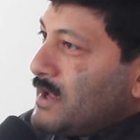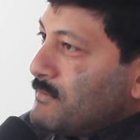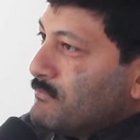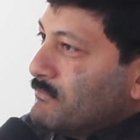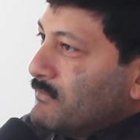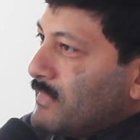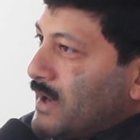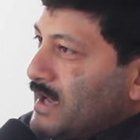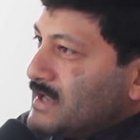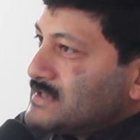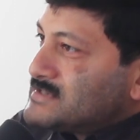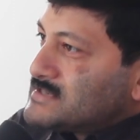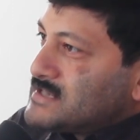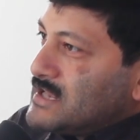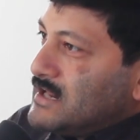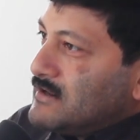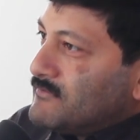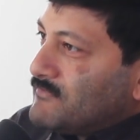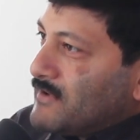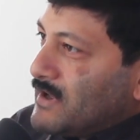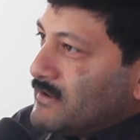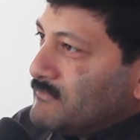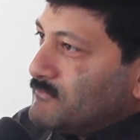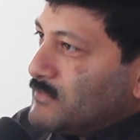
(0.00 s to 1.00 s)
I
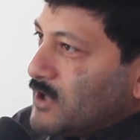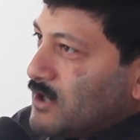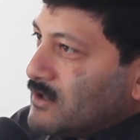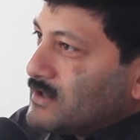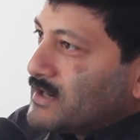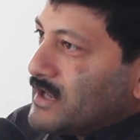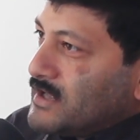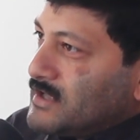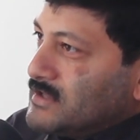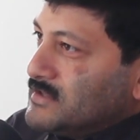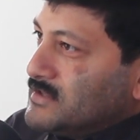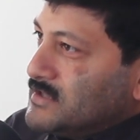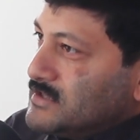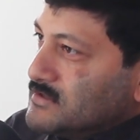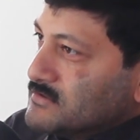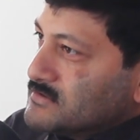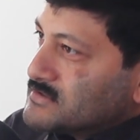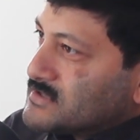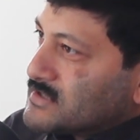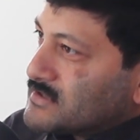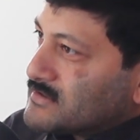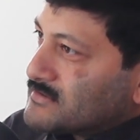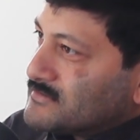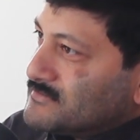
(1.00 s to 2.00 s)
myself am not a Hindi
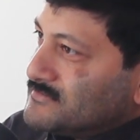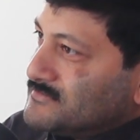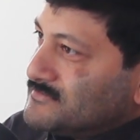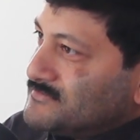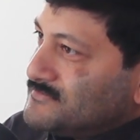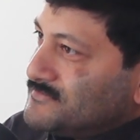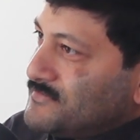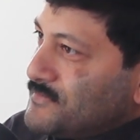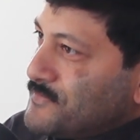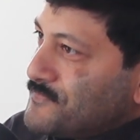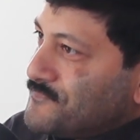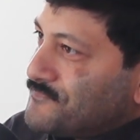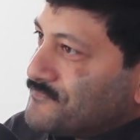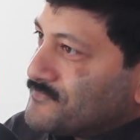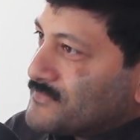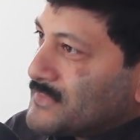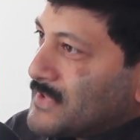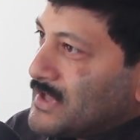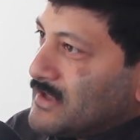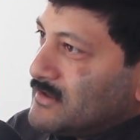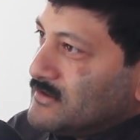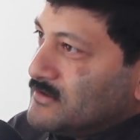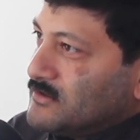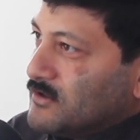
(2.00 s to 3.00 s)
user,
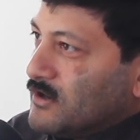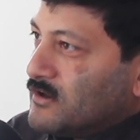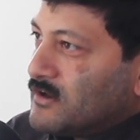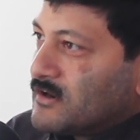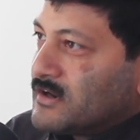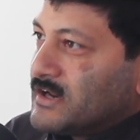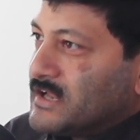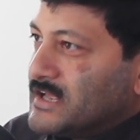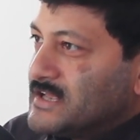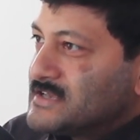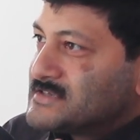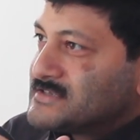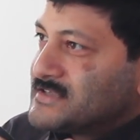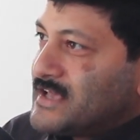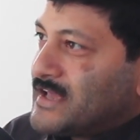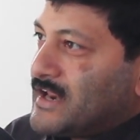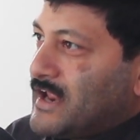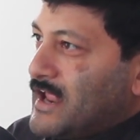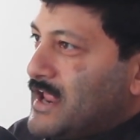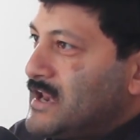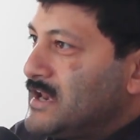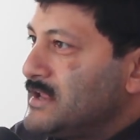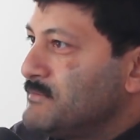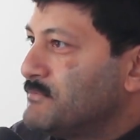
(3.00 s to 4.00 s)
nor is
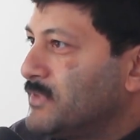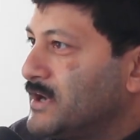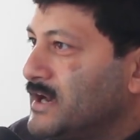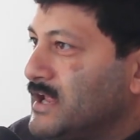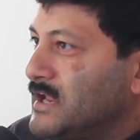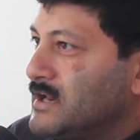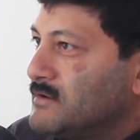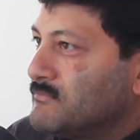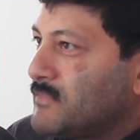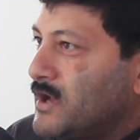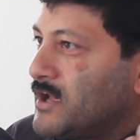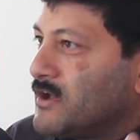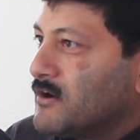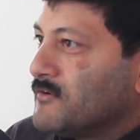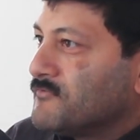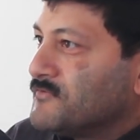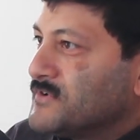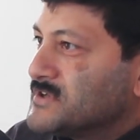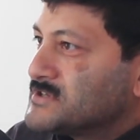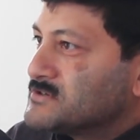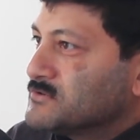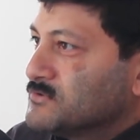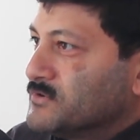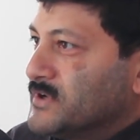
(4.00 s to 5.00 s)
there anybody in my
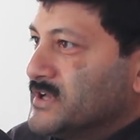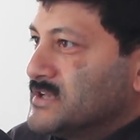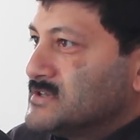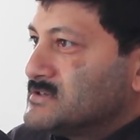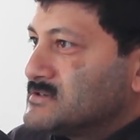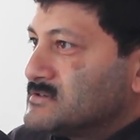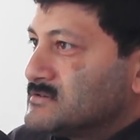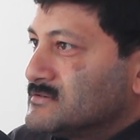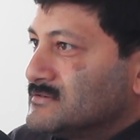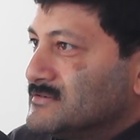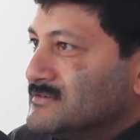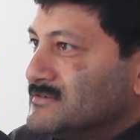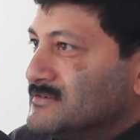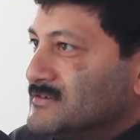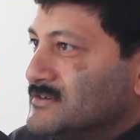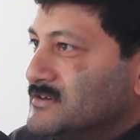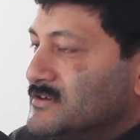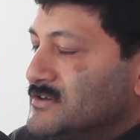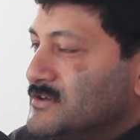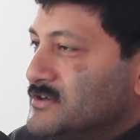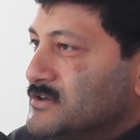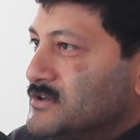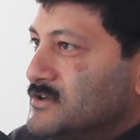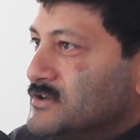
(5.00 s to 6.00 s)
office who is.
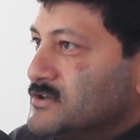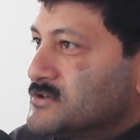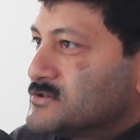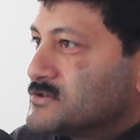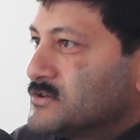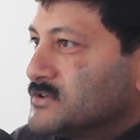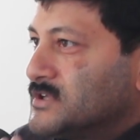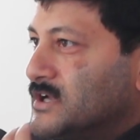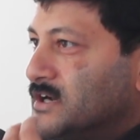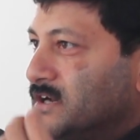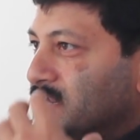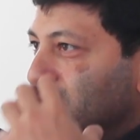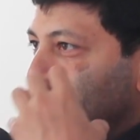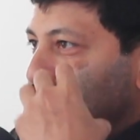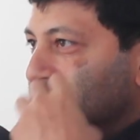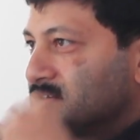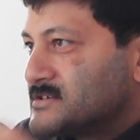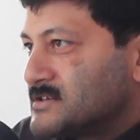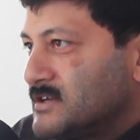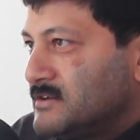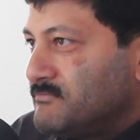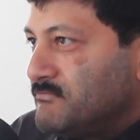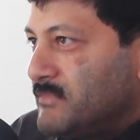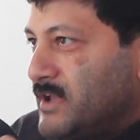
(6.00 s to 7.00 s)
So the
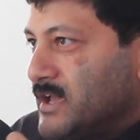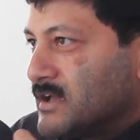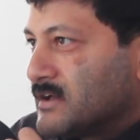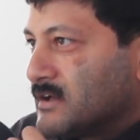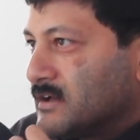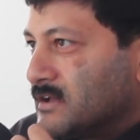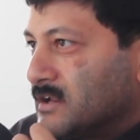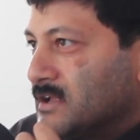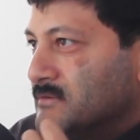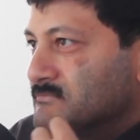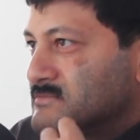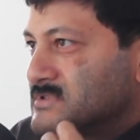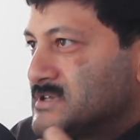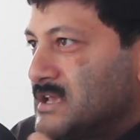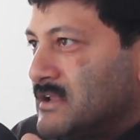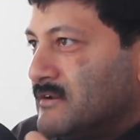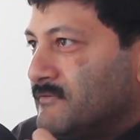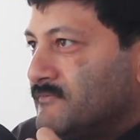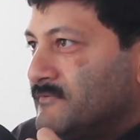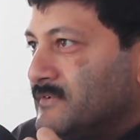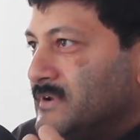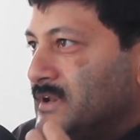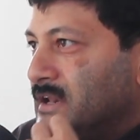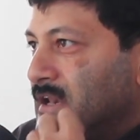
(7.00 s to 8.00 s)
decision maker
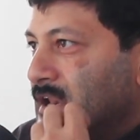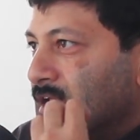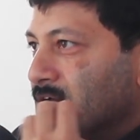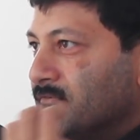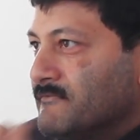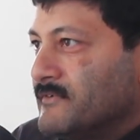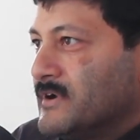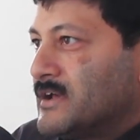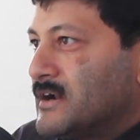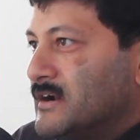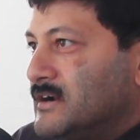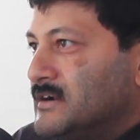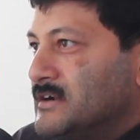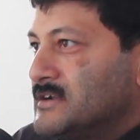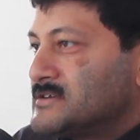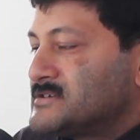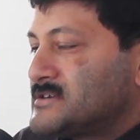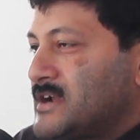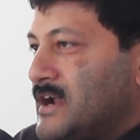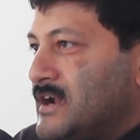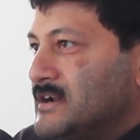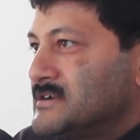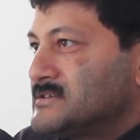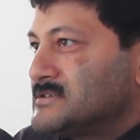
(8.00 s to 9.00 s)
himself never
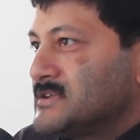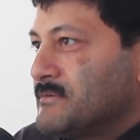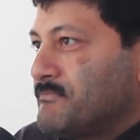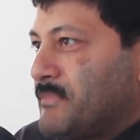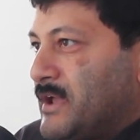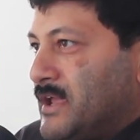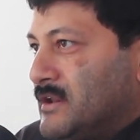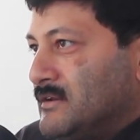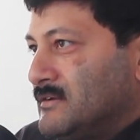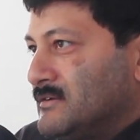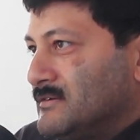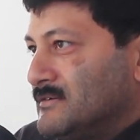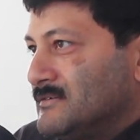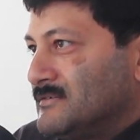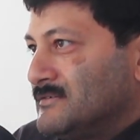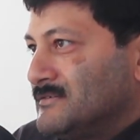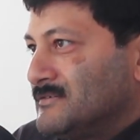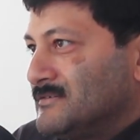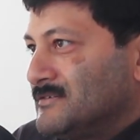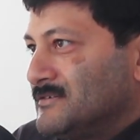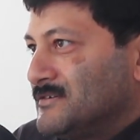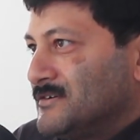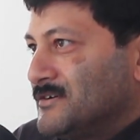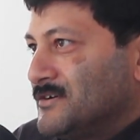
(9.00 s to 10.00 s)
understands the pain
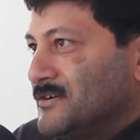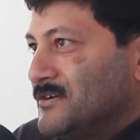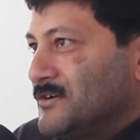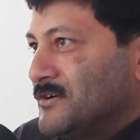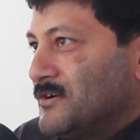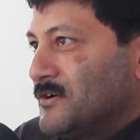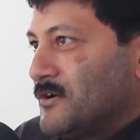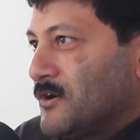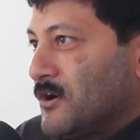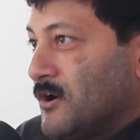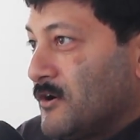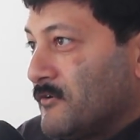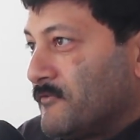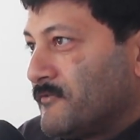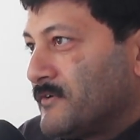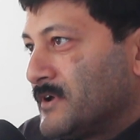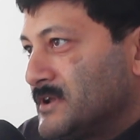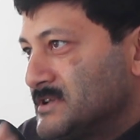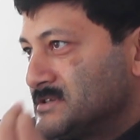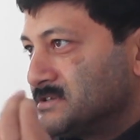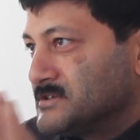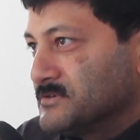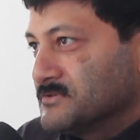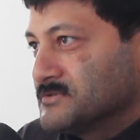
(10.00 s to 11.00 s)
of
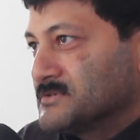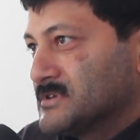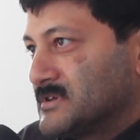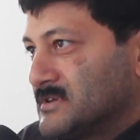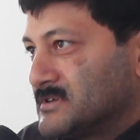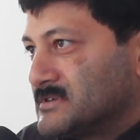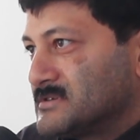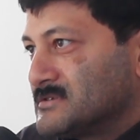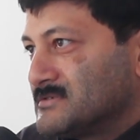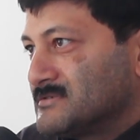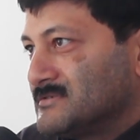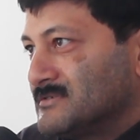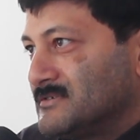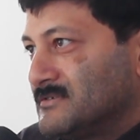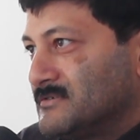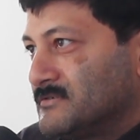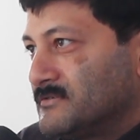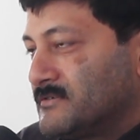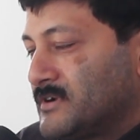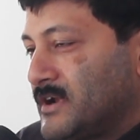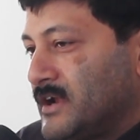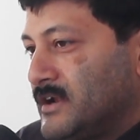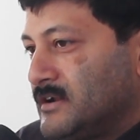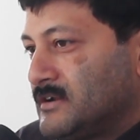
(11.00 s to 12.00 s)
his users,
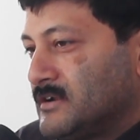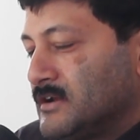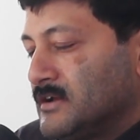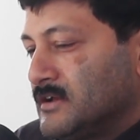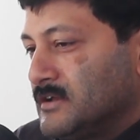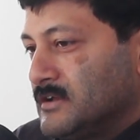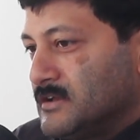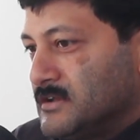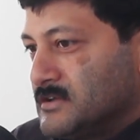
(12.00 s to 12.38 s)
right?